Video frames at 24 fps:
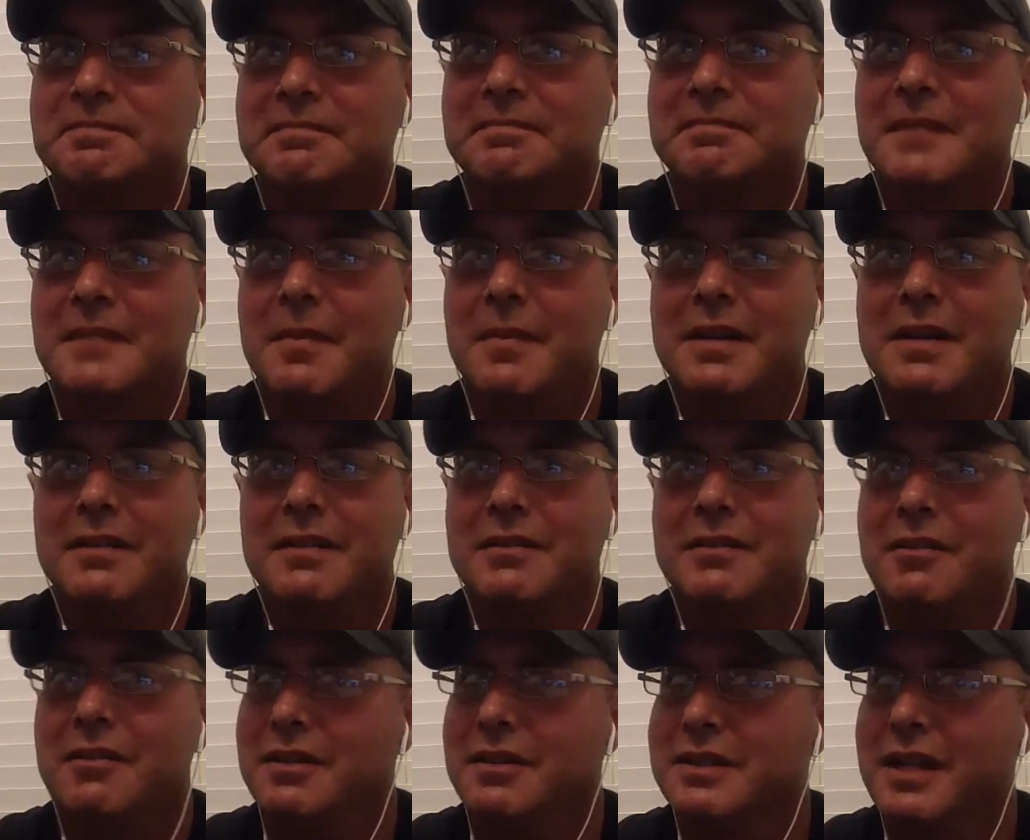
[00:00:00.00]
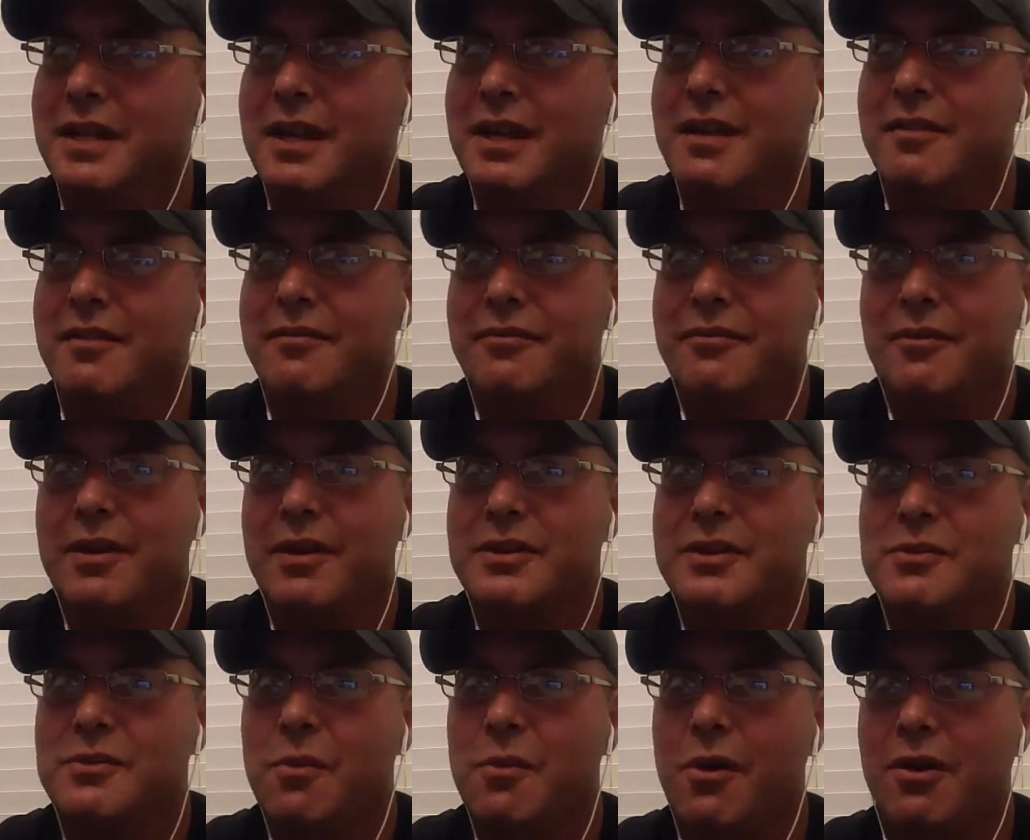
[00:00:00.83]
I mean, as long as they have
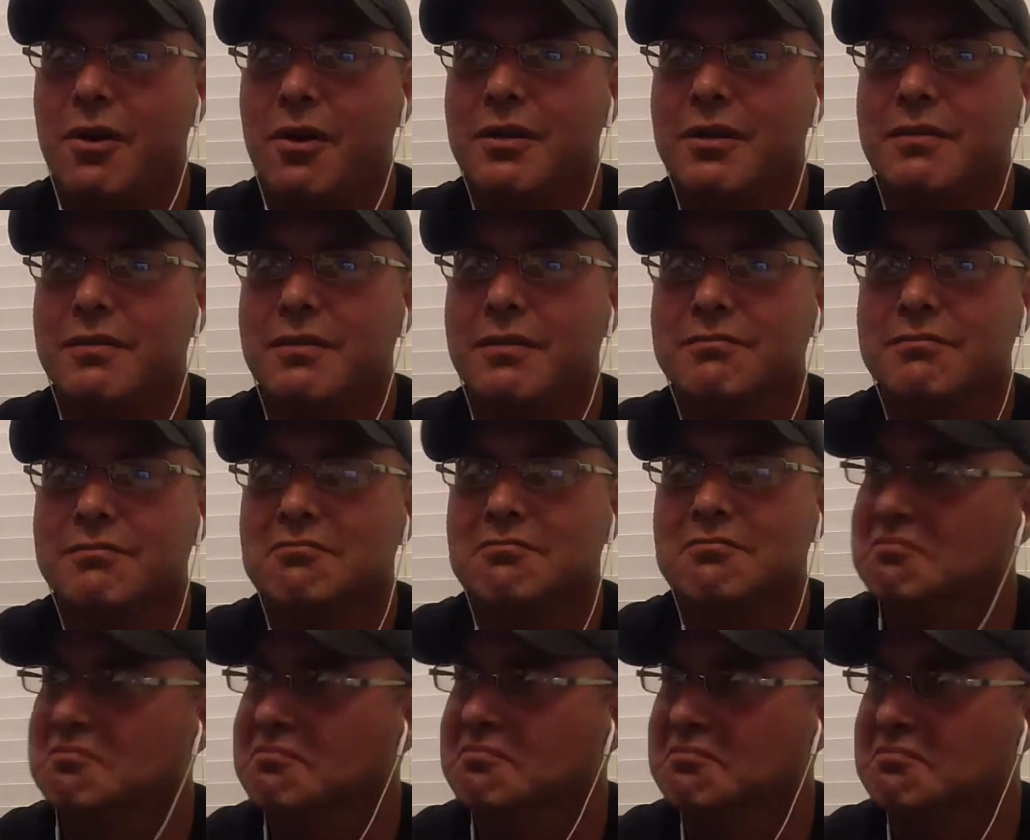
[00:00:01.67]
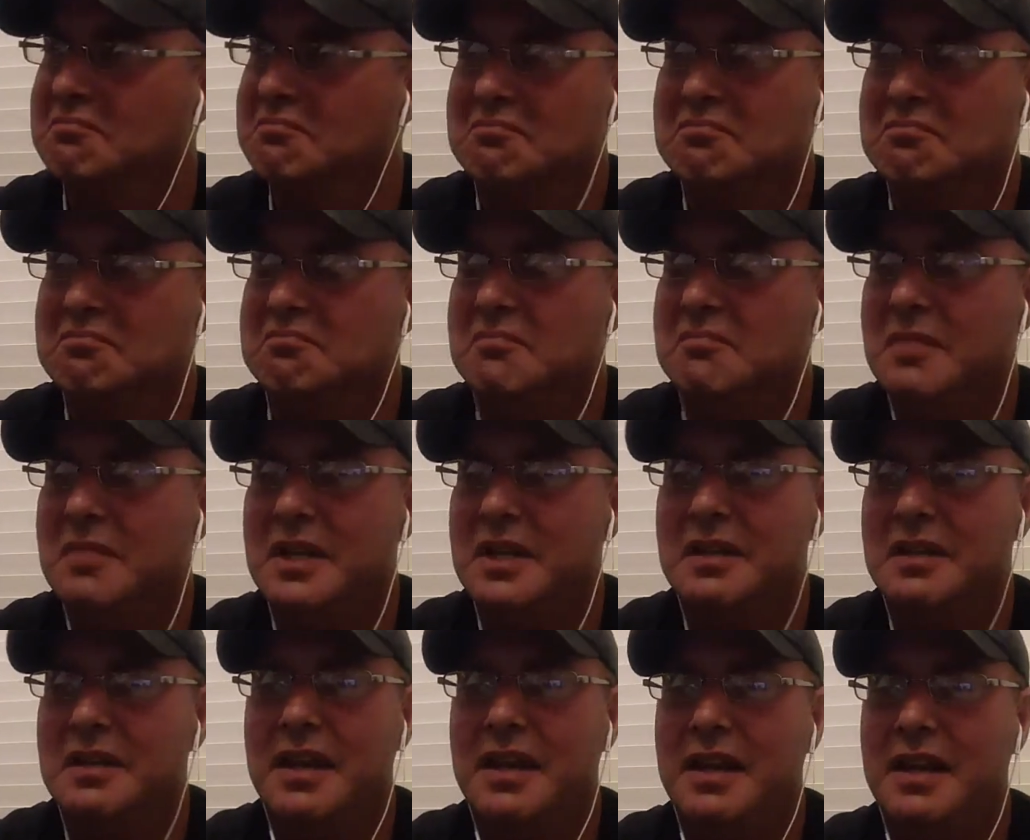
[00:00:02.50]
fresh water, I
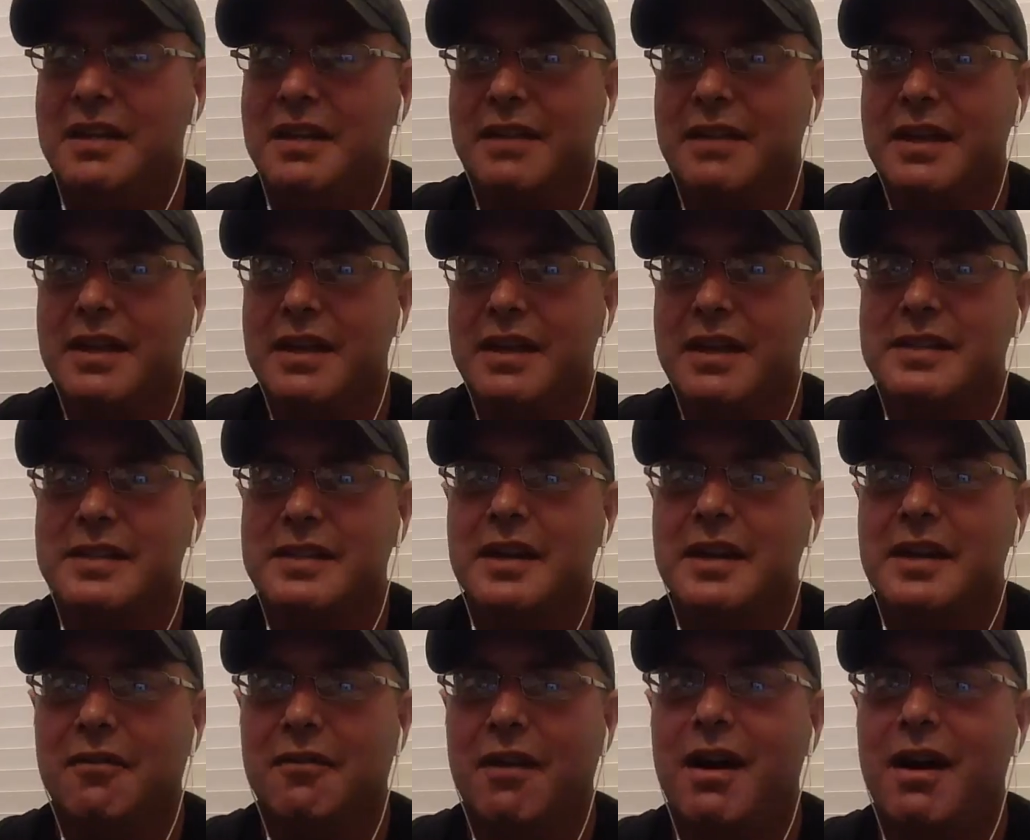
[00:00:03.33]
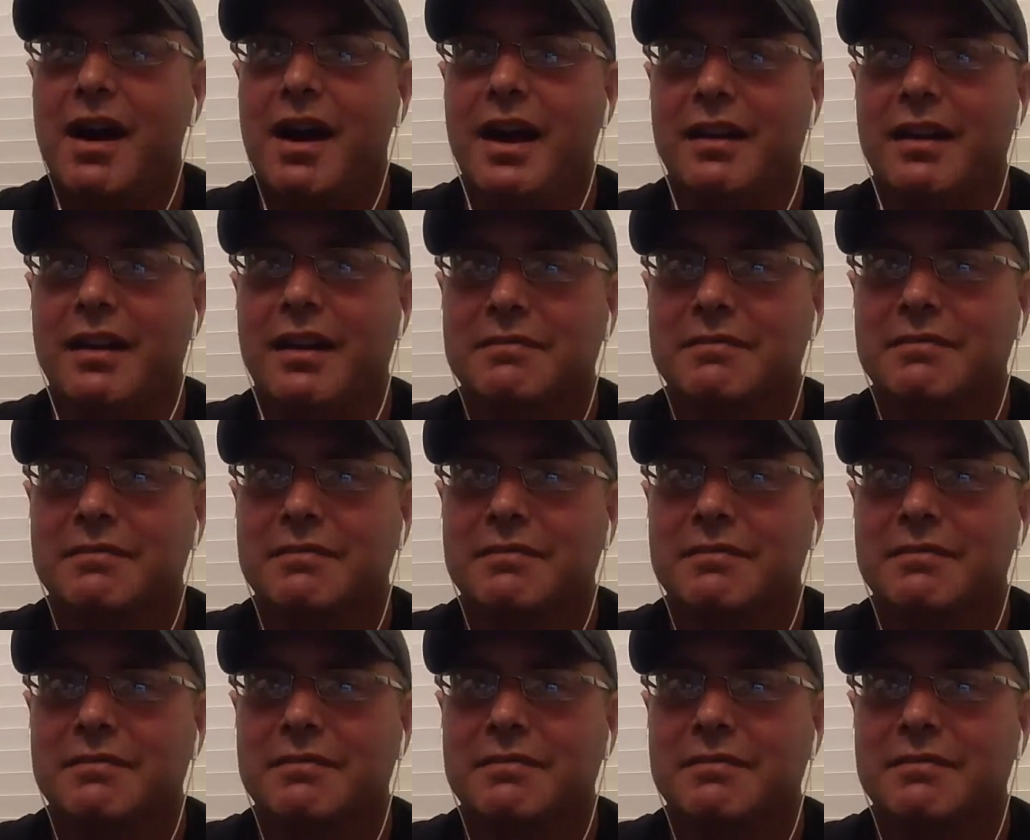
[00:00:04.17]
mean, they can take a lot.